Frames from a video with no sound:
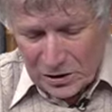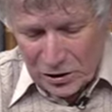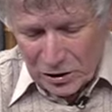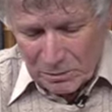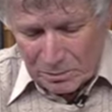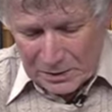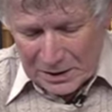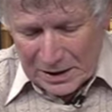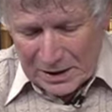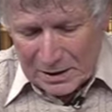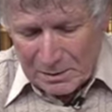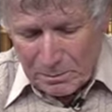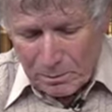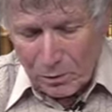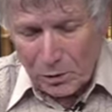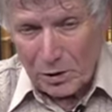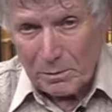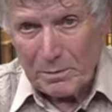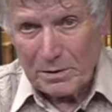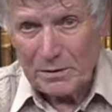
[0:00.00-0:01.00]

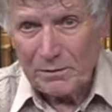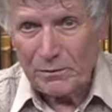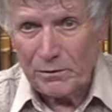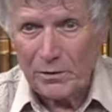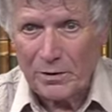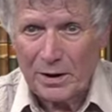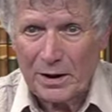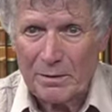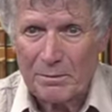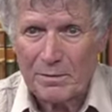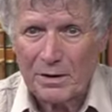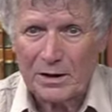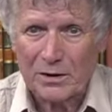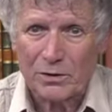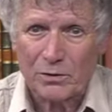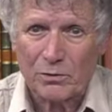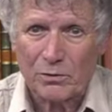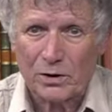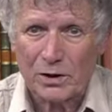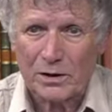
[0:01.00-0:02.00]
employment for them
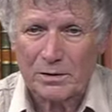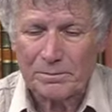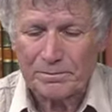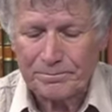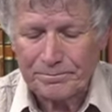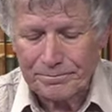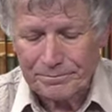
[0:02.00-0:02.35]
at court.